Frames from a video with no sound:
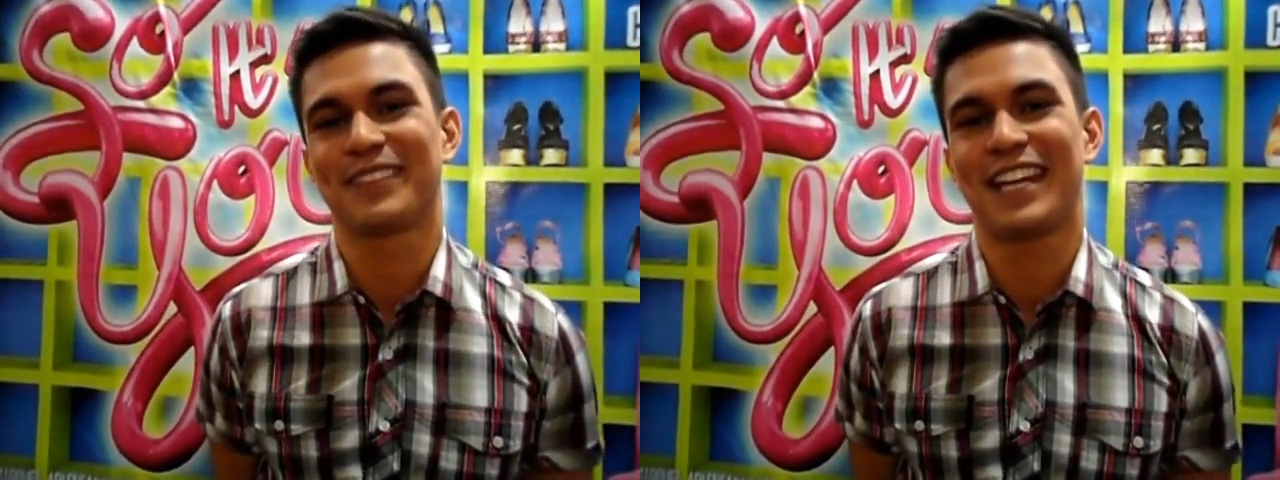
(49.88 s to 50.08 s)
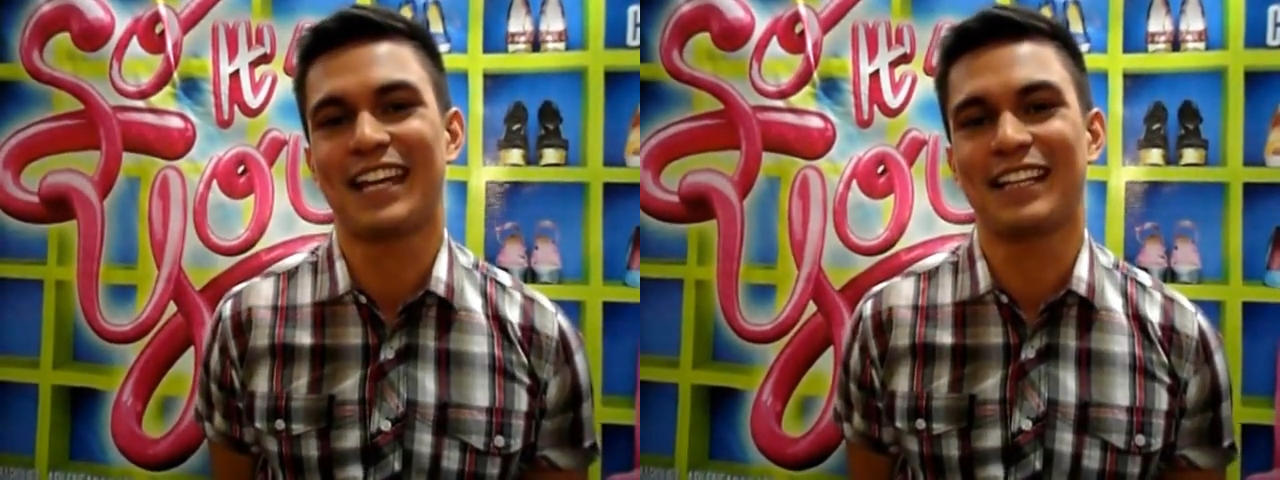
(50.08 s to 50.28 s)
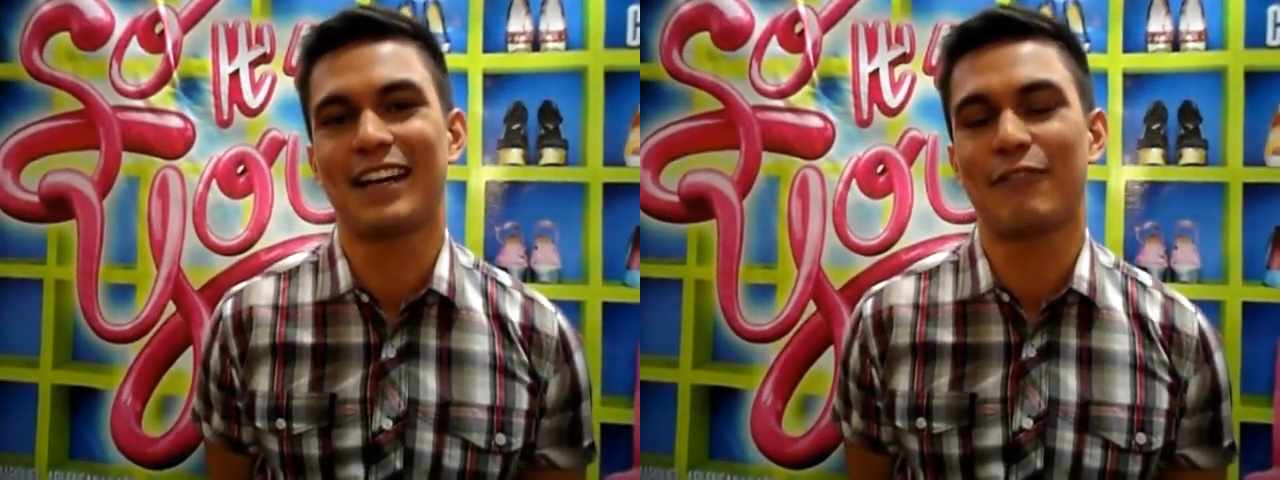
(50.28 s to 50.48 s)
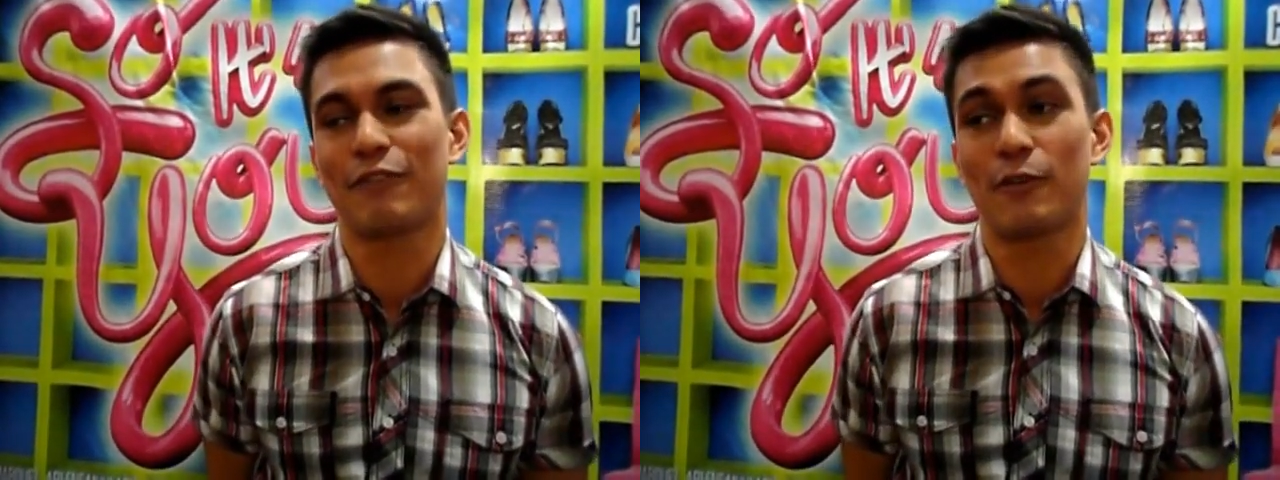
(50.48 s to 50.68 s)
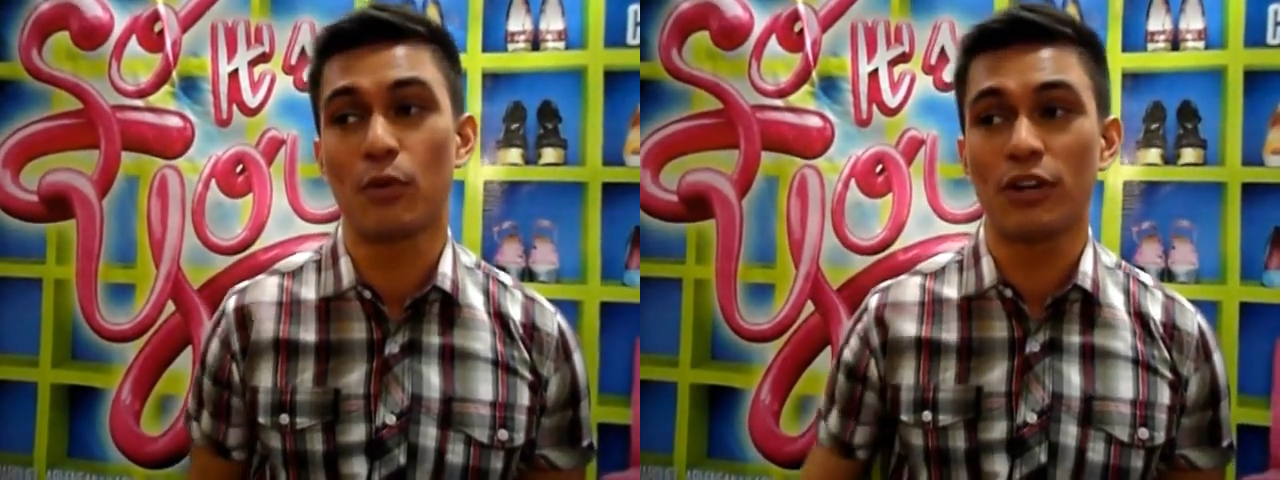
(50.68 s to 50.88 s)
And
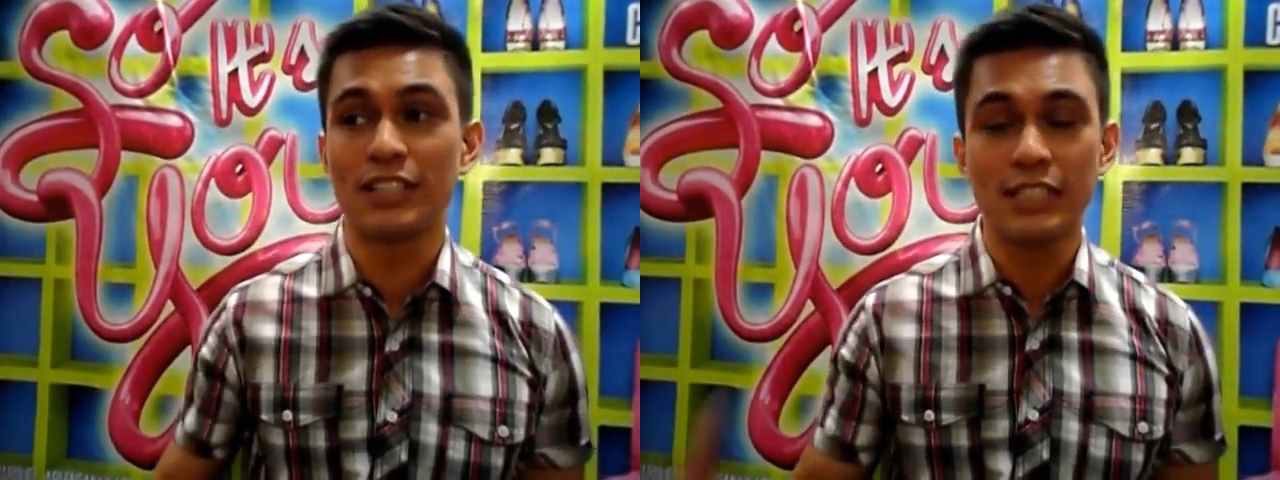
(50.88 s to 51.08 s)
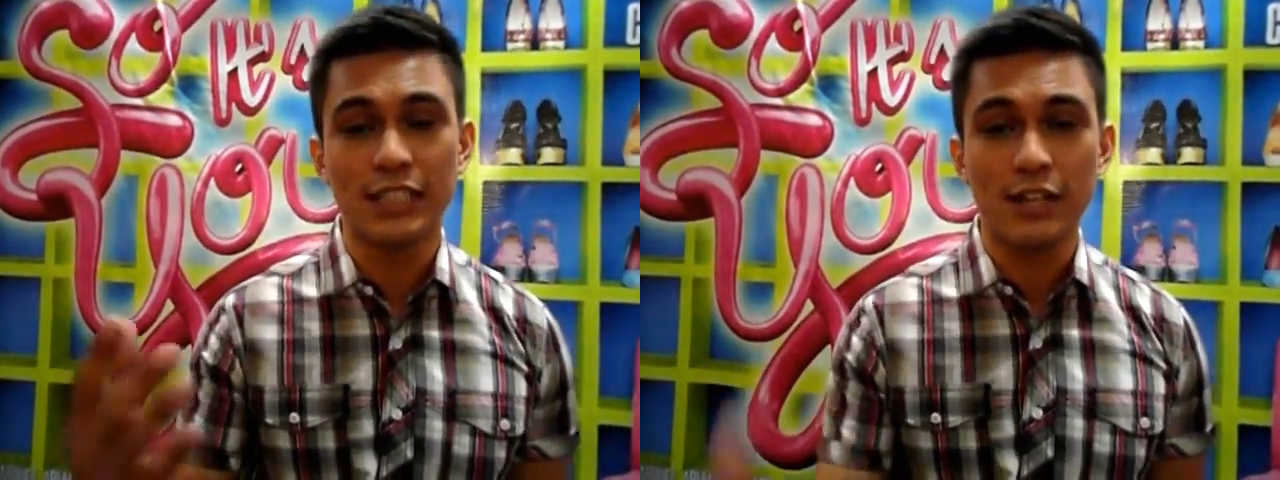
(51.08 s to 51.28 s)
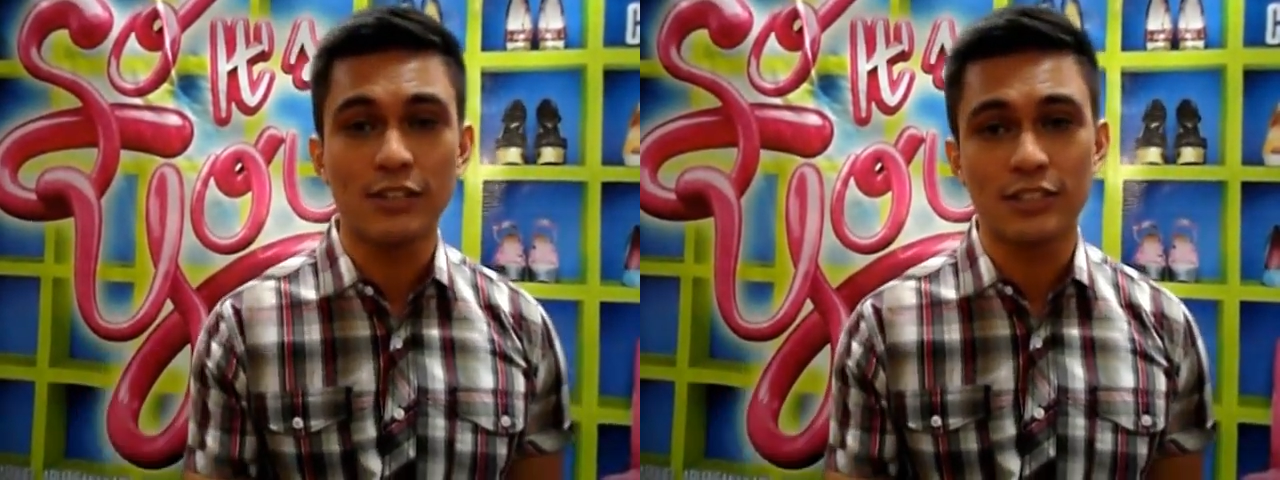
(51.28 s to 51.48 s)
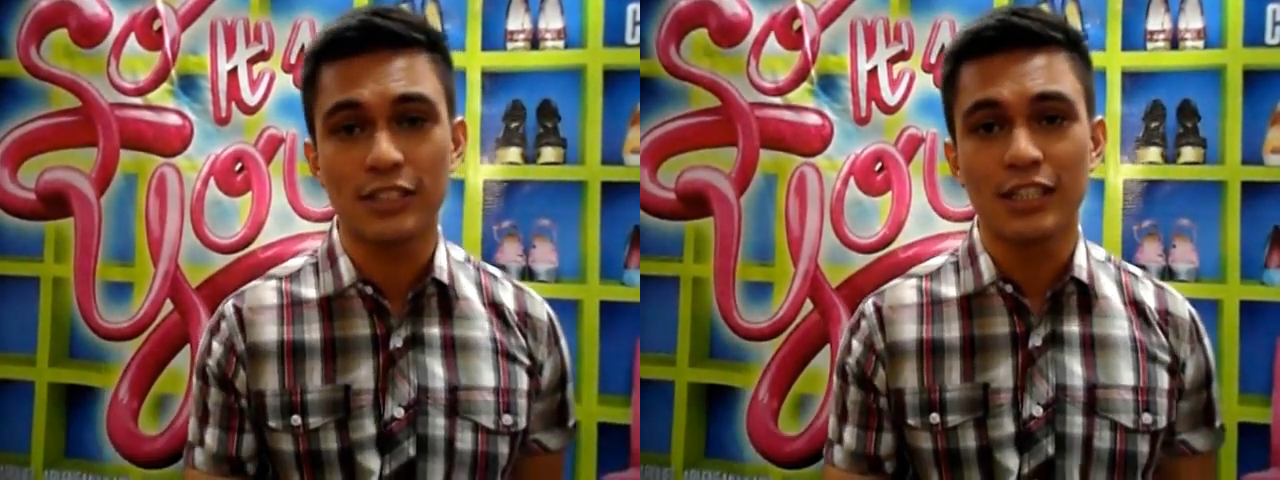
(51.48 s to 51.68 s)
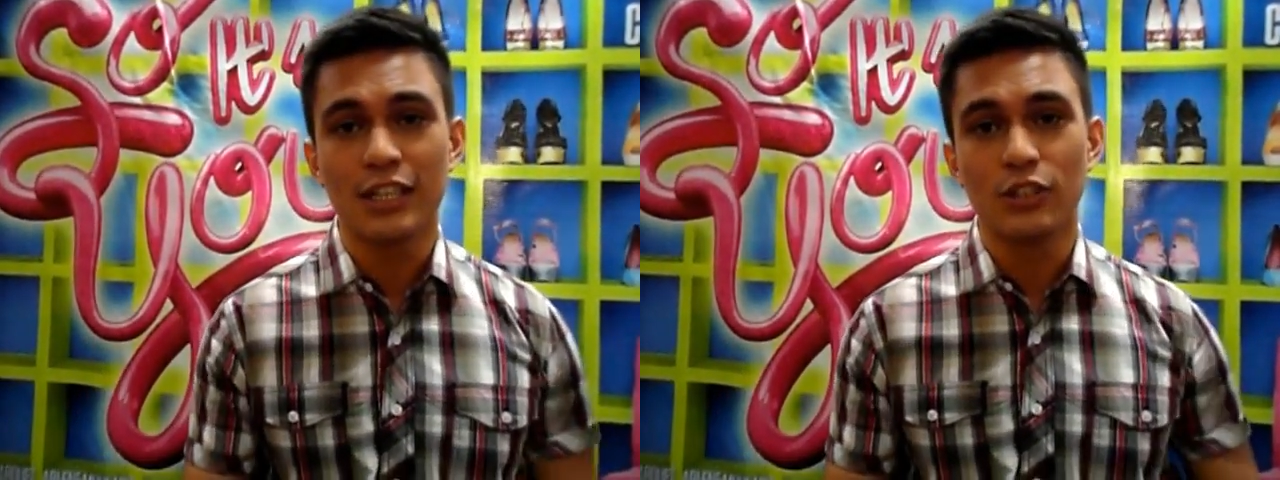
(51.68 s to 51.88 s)
for more details,
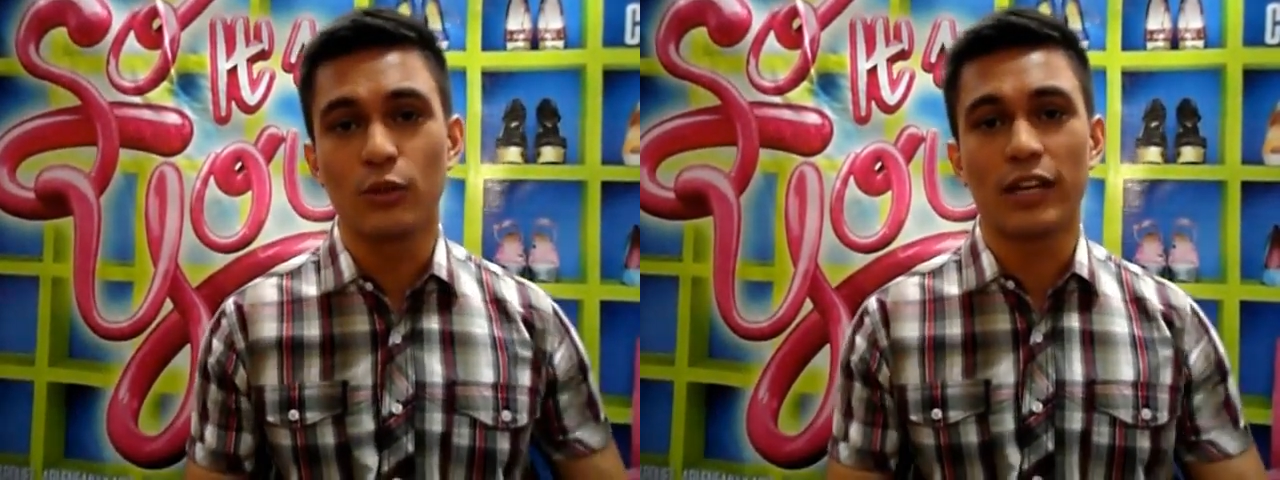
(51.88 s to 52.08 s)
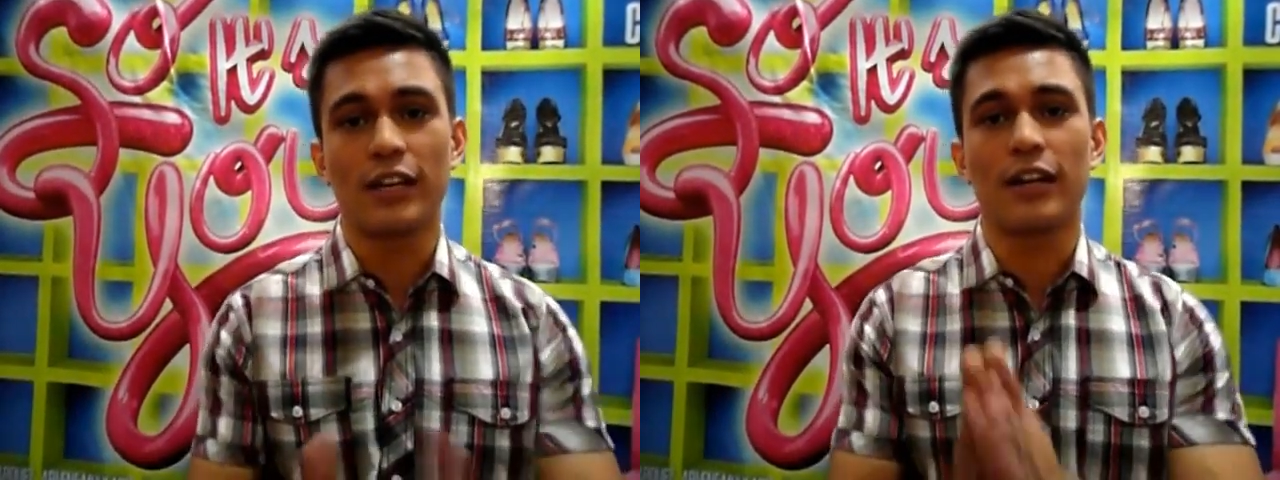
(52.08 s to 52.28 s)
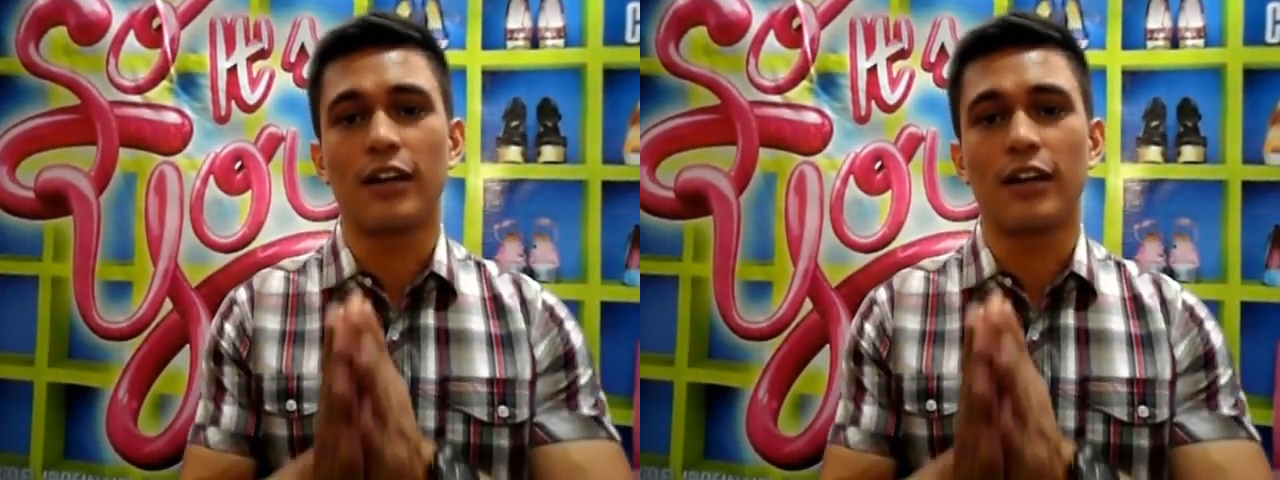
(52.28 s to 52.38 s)
you can